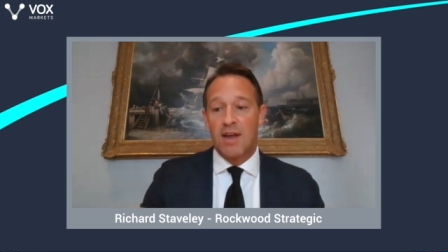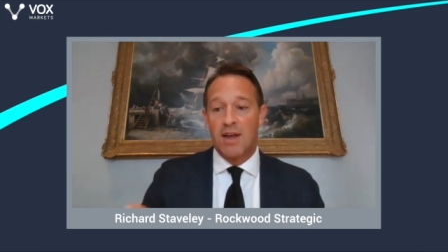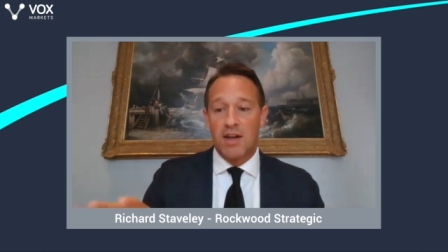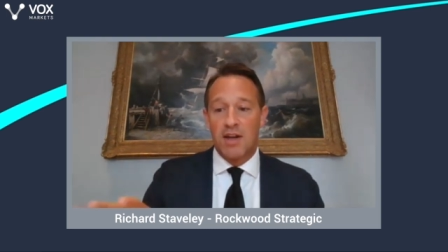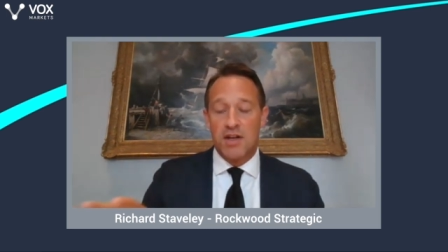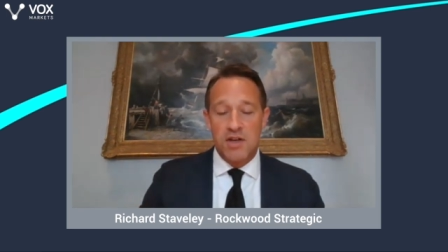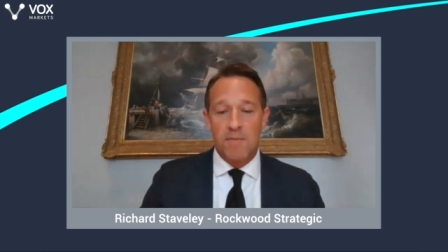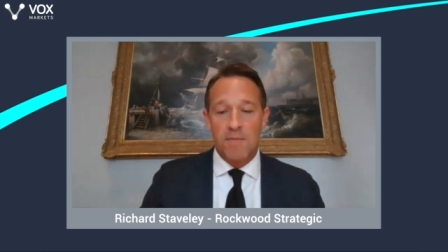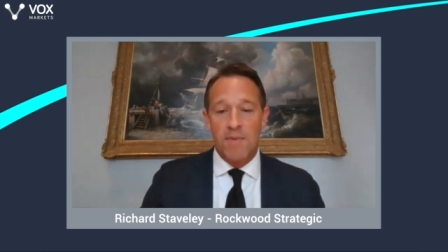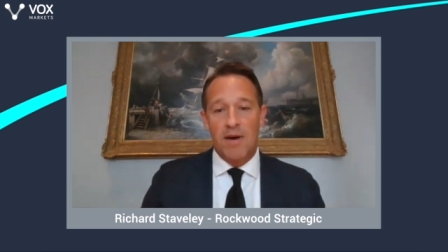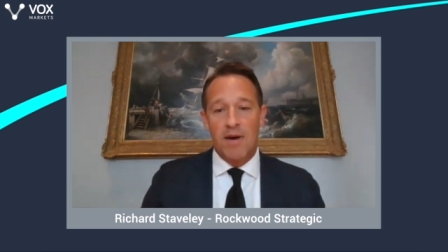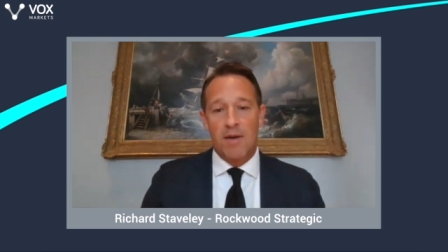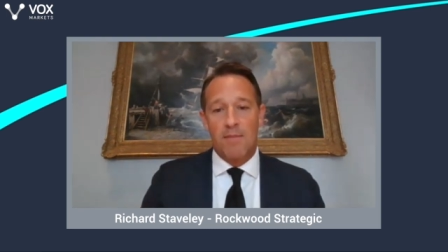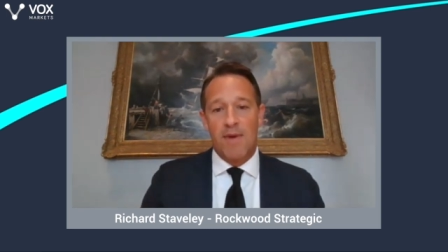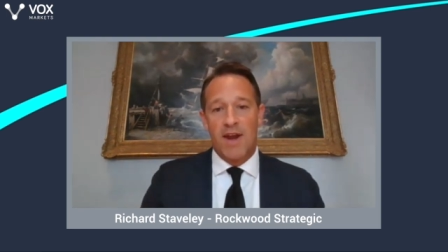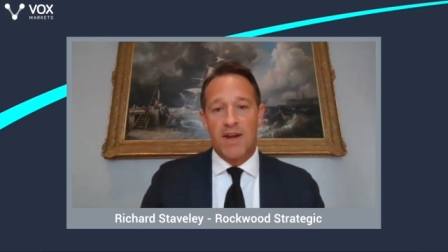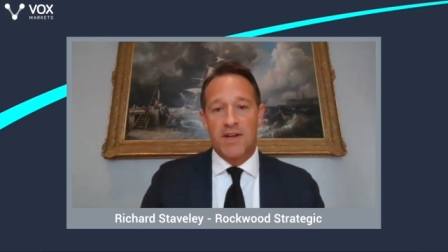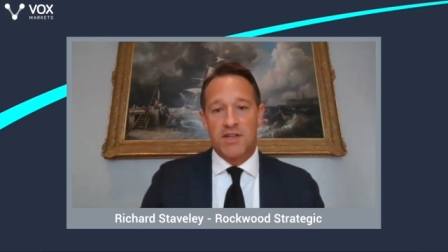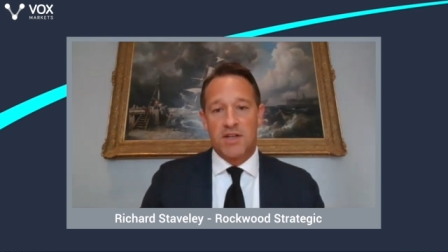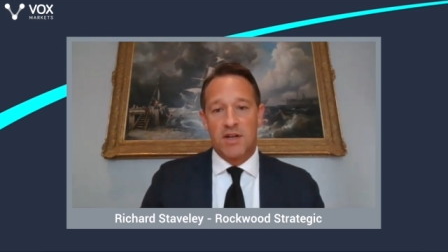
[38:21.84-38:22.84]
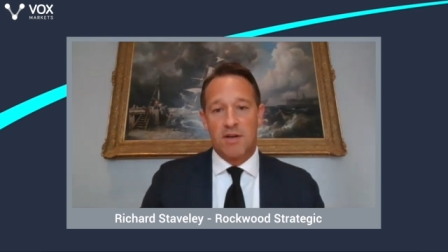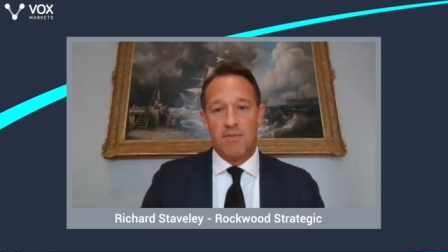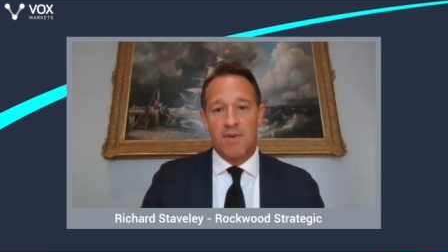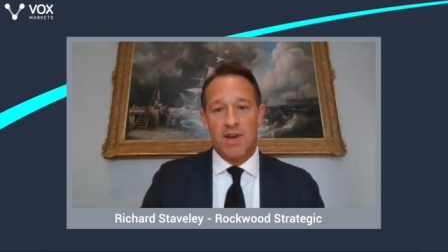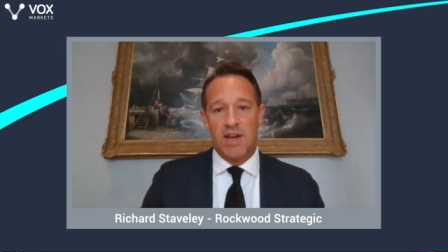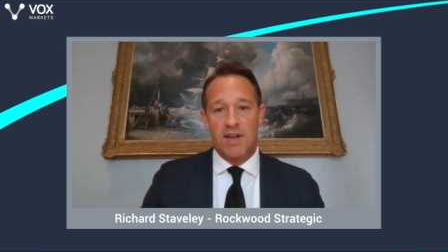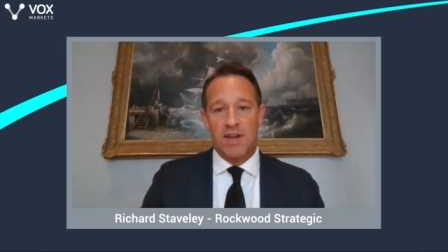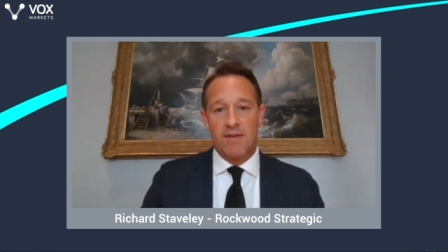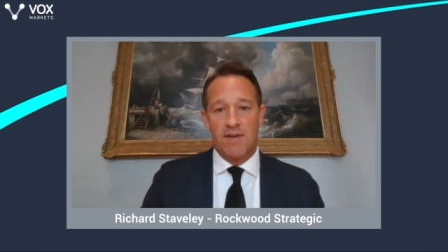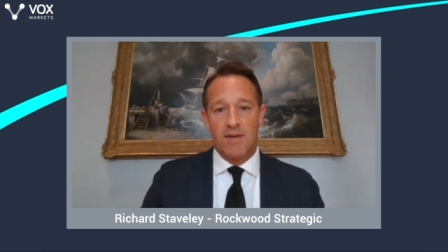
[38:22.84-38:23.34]
It should be able to make 2
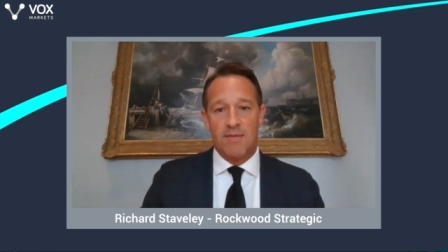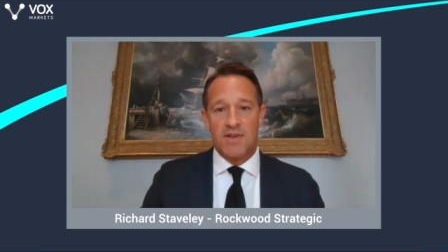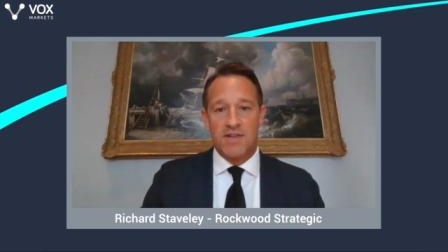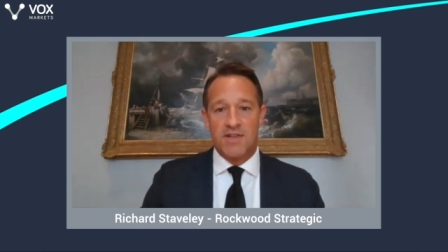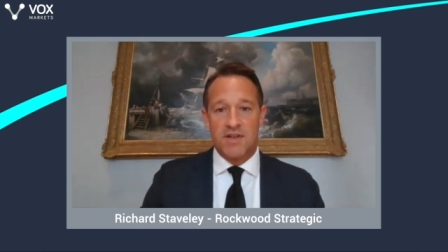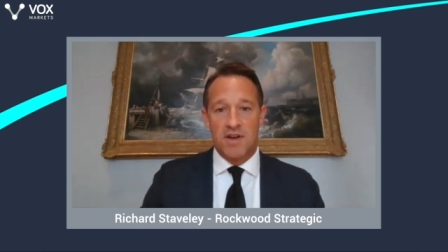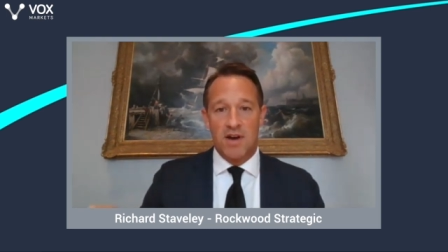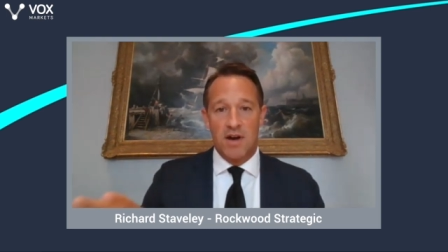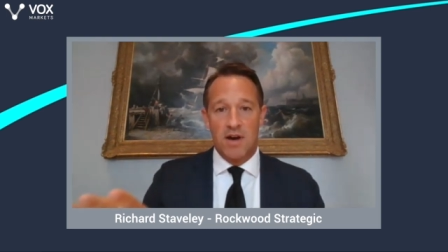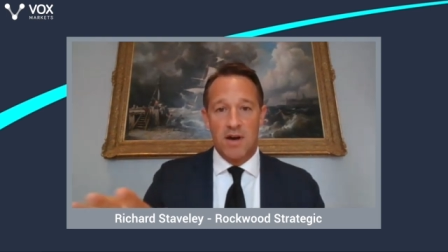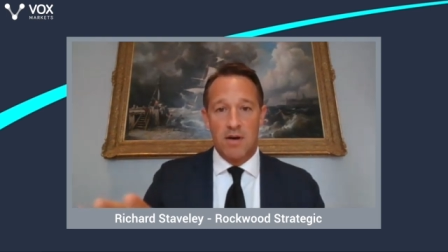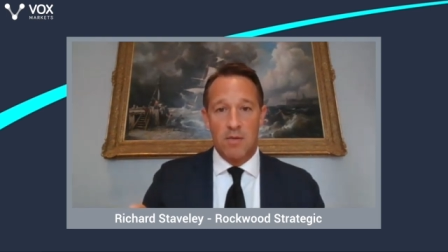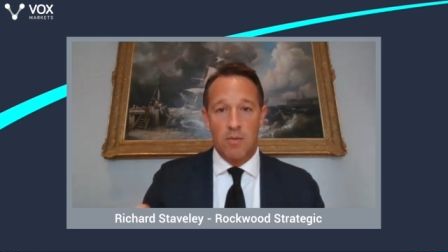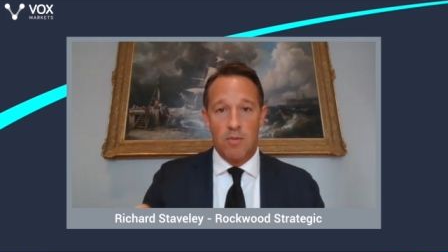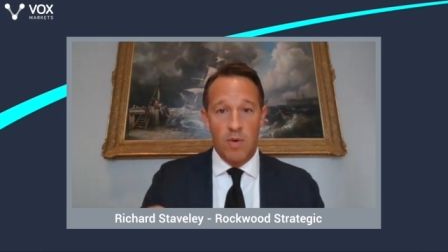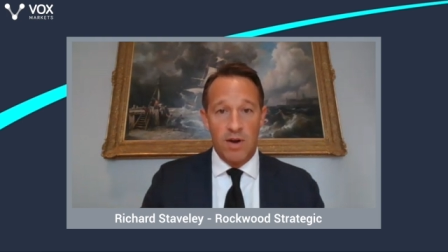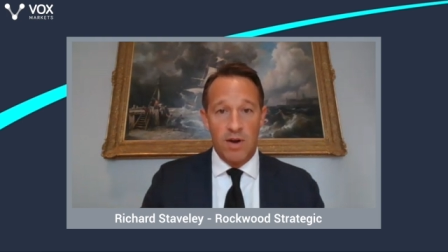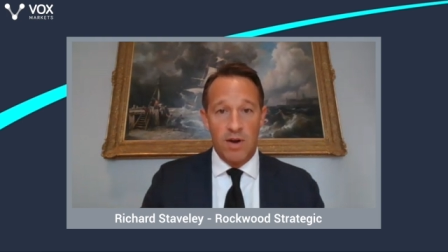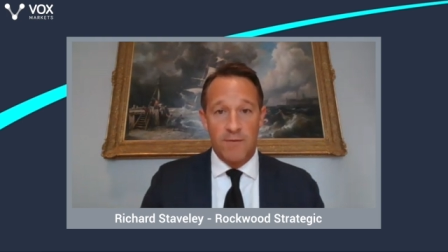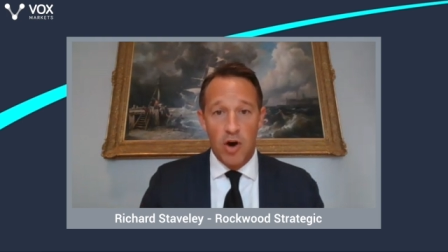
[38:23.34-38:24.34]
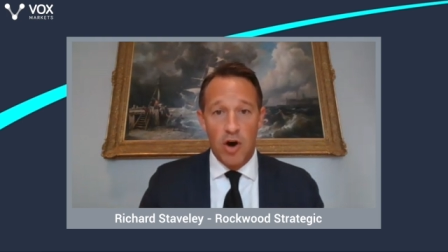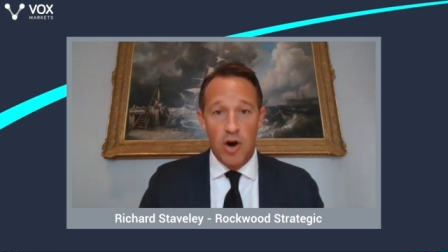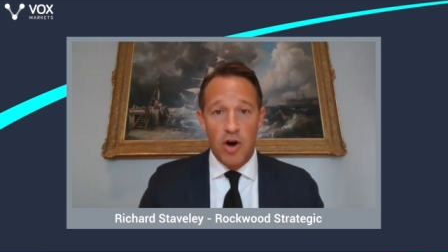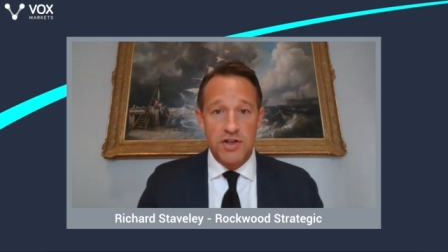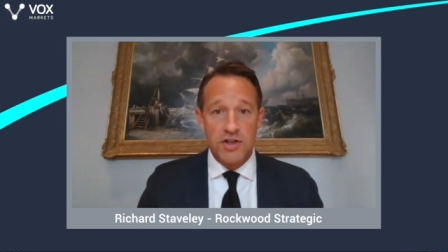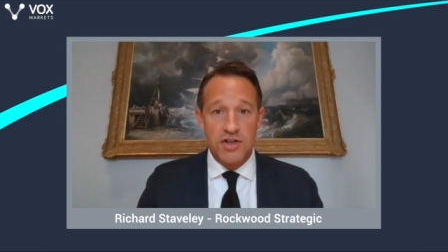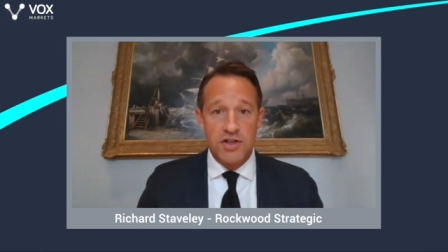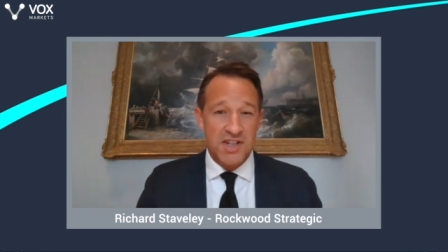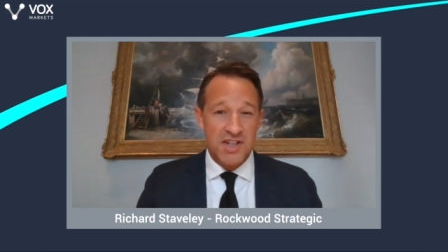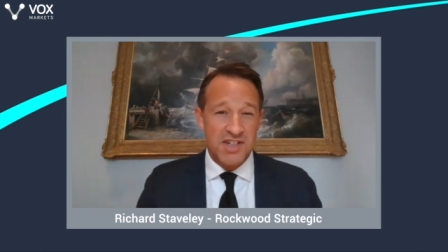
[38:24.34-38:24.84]
million of EBITDA. We've
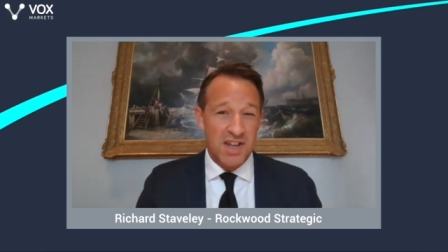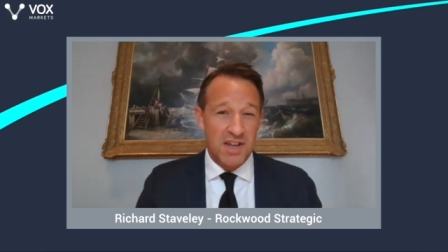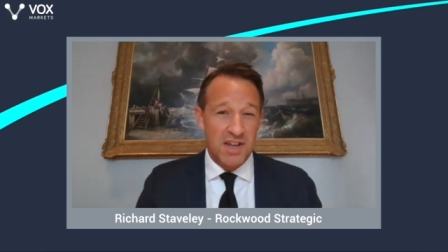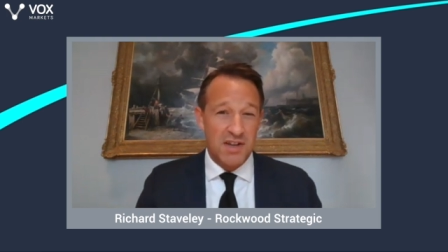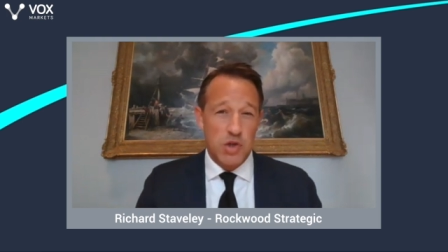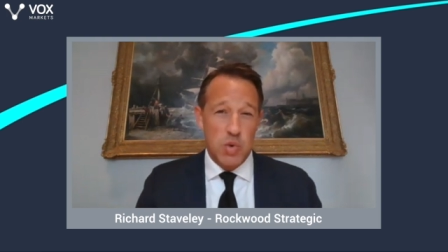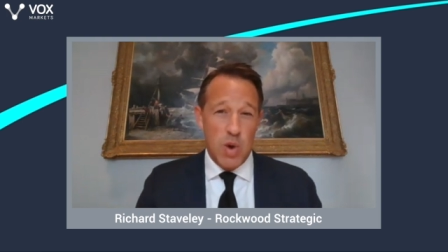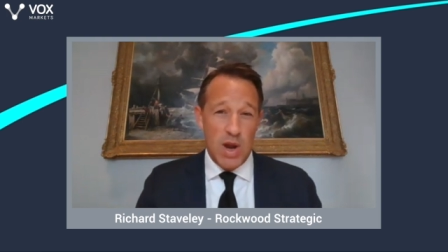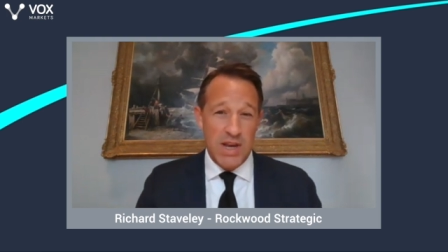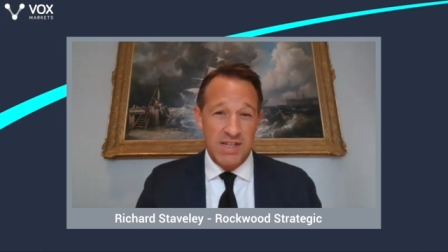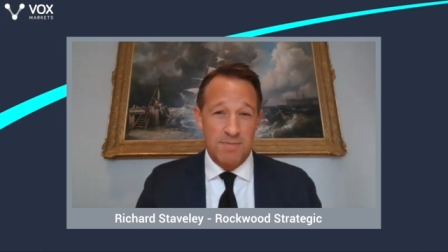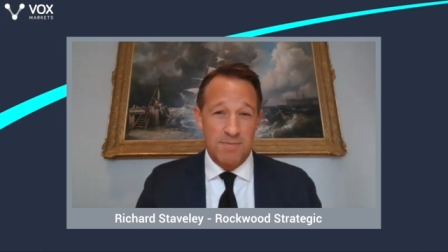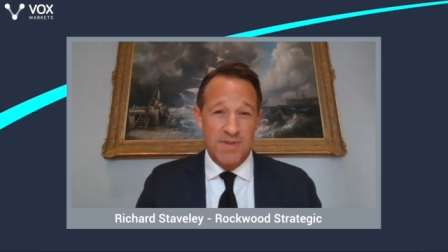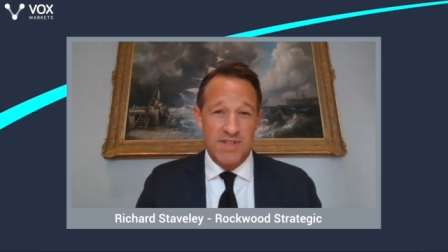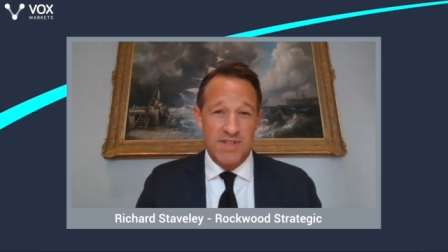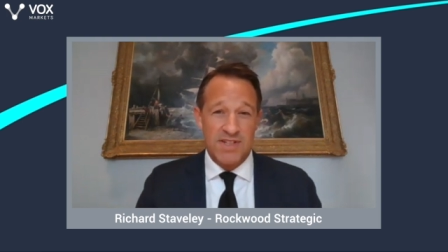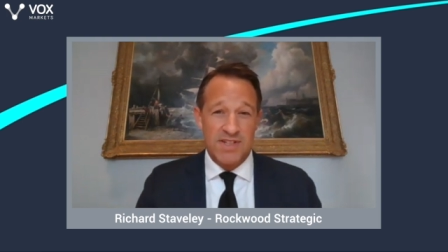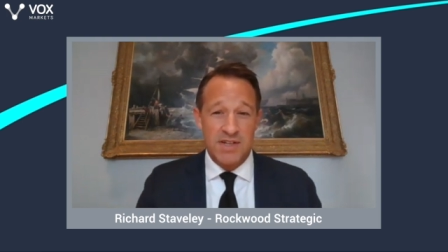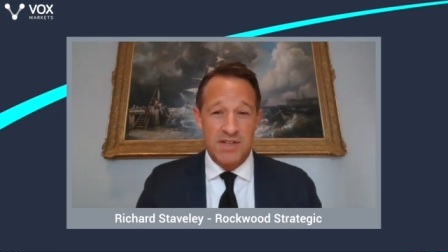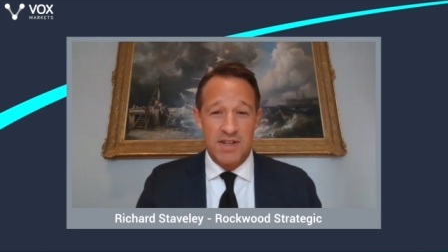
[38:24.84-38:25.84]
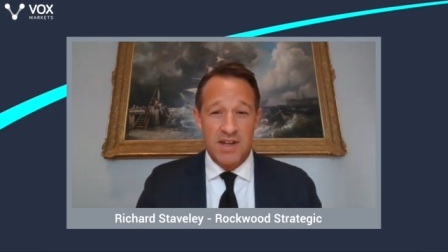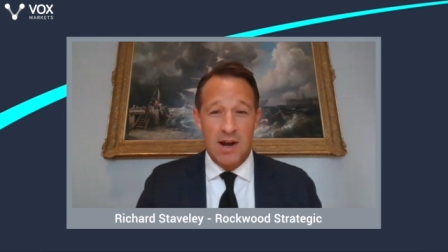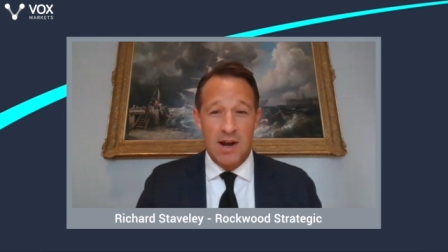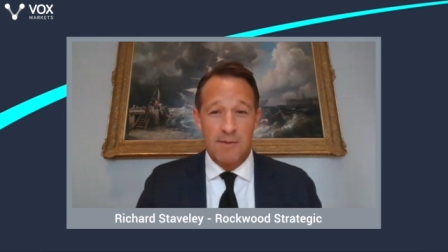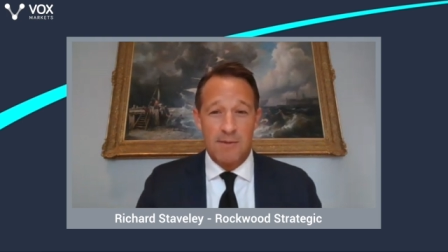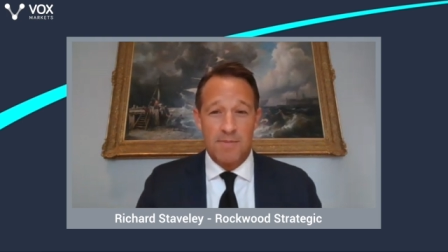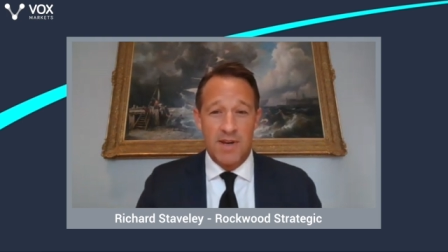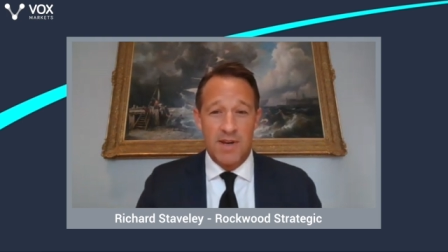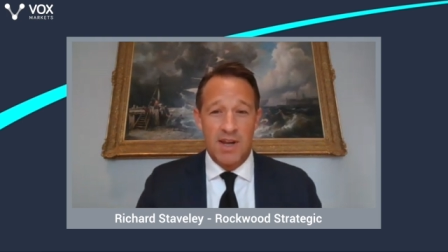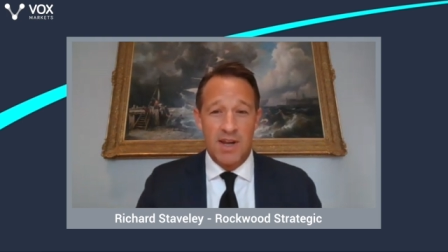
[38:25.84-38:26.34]
got just under 20% of the
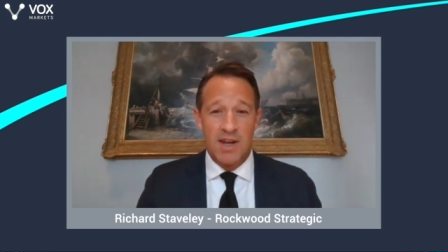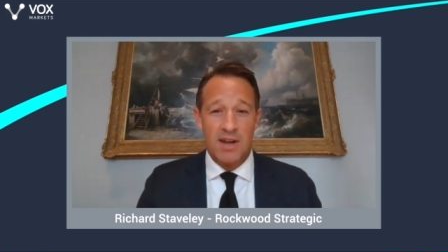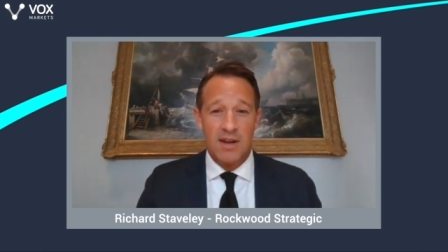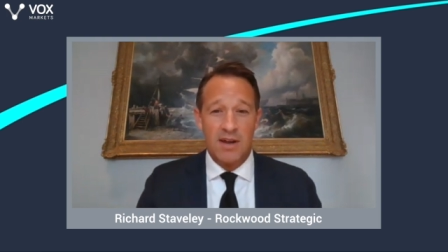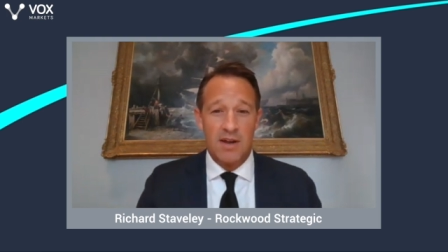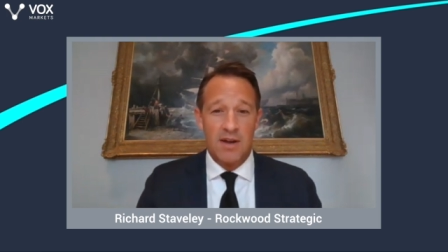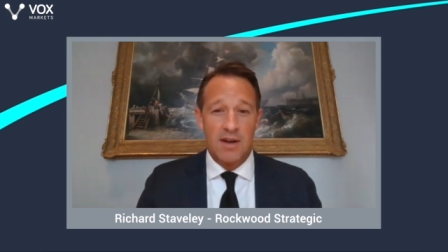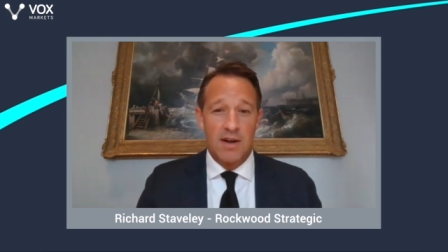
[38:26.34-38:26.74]
company.